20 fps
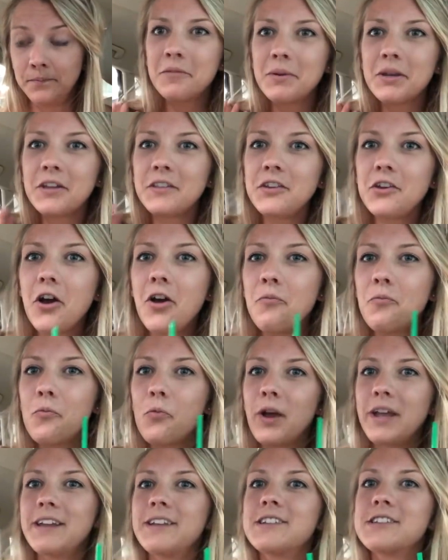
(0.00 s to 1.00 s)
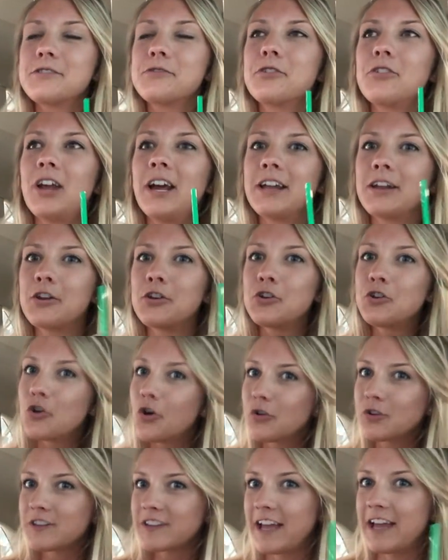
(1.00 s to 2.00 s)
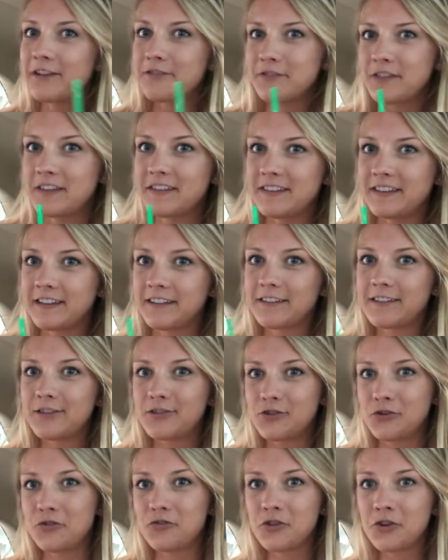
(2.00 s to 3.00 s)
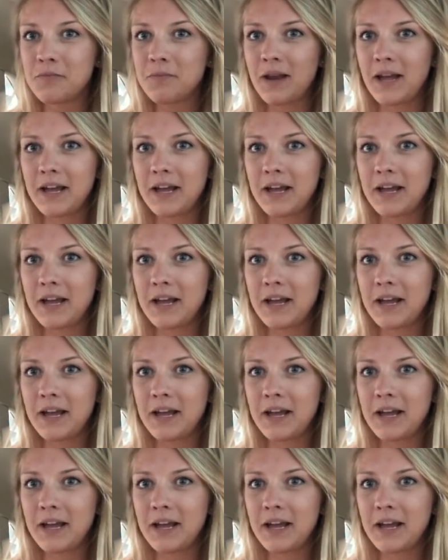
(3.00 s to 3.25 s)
because you can't wait until you're like not scared of these things to do them.